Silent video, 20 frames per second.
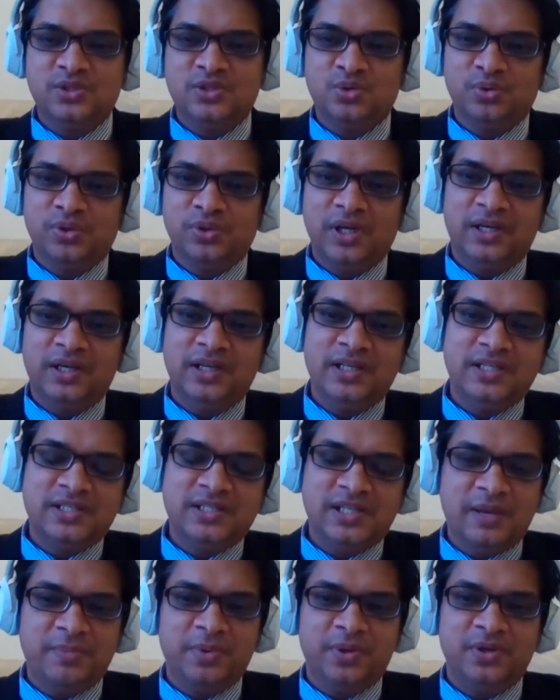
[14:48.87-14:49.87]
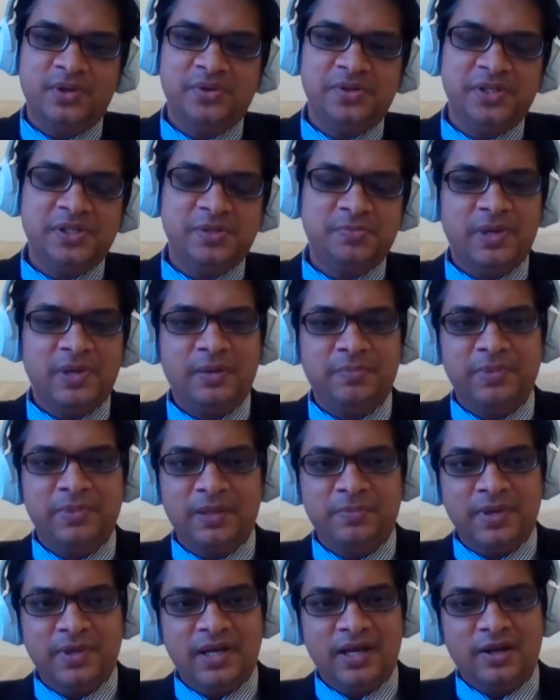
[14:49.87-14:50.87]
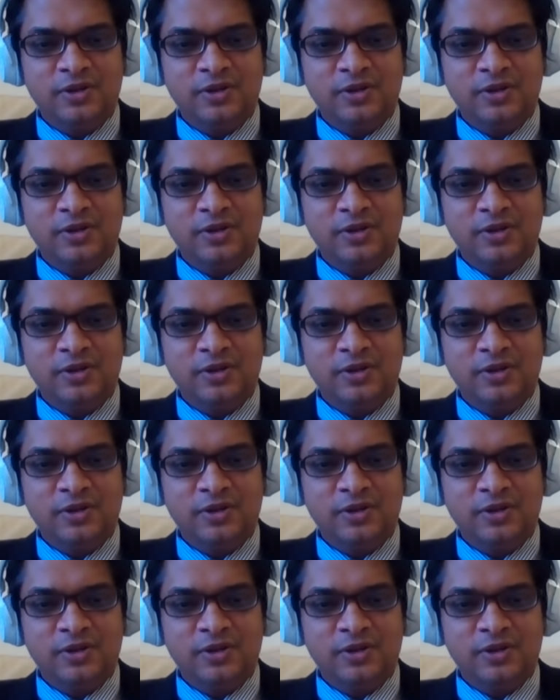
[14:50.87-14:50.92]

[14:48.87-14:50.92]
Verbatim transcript: Sudanese, Lebanese, blah, blah, blah,